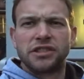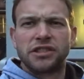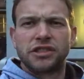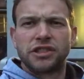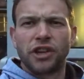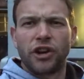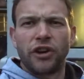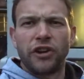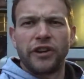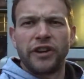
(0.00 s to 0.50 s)

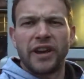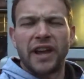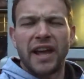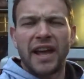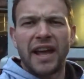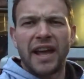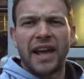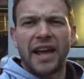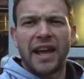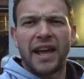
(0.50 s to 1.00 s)
John
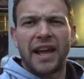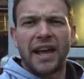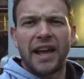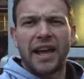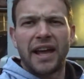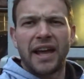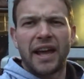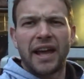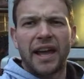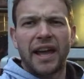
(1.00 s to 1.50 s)

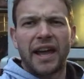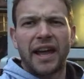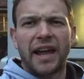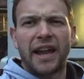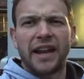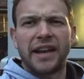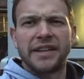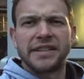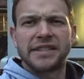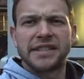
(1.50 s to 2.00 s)

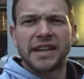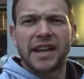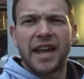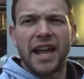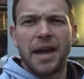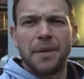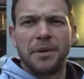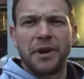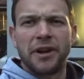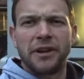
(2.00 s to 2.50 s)
and
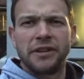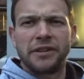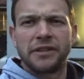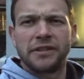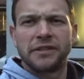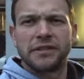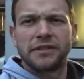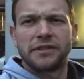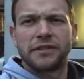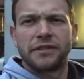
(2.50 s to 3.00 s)
Emma,
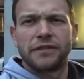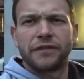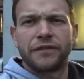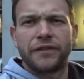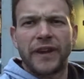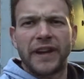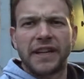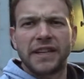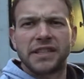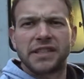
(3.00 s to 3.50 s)

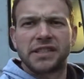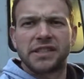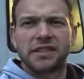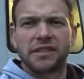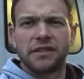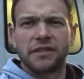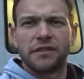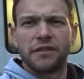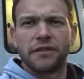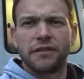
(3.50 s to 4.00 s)

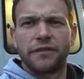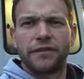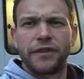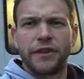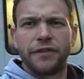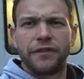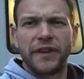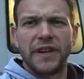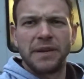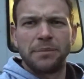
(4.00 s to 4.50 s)
thanks for
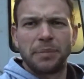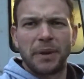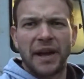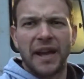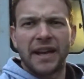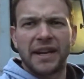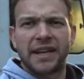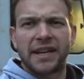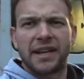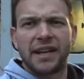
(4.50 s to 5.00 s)
your
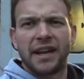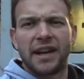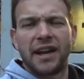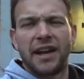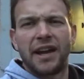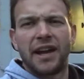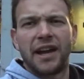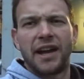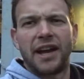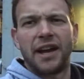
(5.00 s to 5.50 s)
feedback.
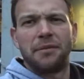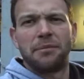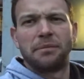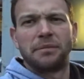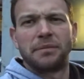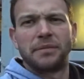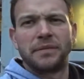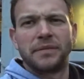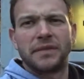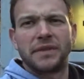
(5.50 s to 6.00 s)

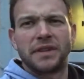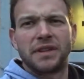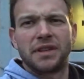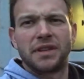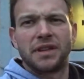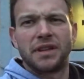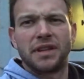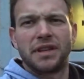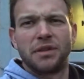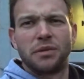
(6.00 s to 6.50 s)

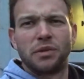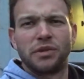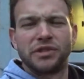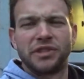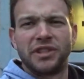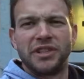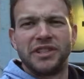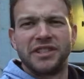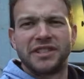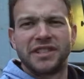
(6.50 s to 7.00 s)
It
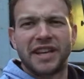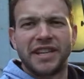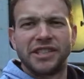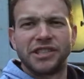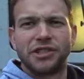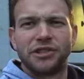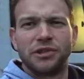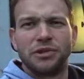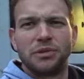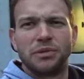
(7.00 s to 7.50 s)
wasn't an
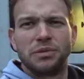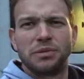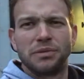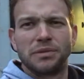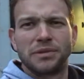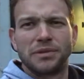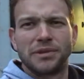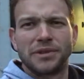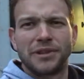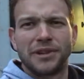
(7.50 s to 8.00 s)
intentional
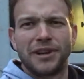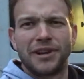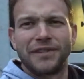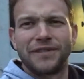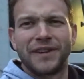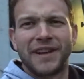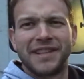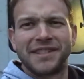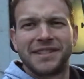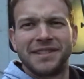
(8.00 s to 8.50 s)

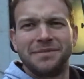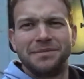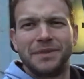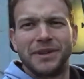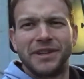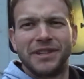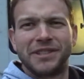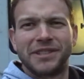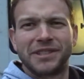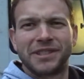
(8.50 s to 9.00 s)
life lesson,
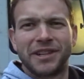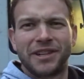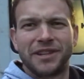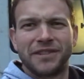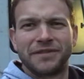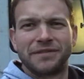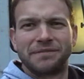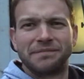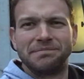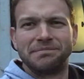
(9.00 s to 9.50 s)
but it just kind
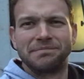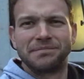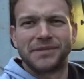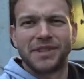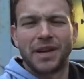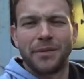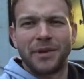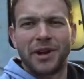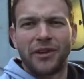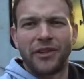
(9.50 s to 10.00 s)
of
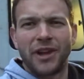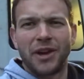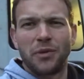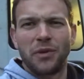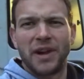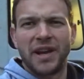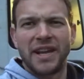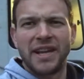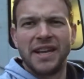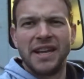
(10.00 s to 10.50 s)
come out that
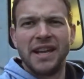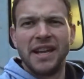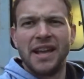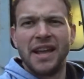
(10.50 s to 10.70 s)
way.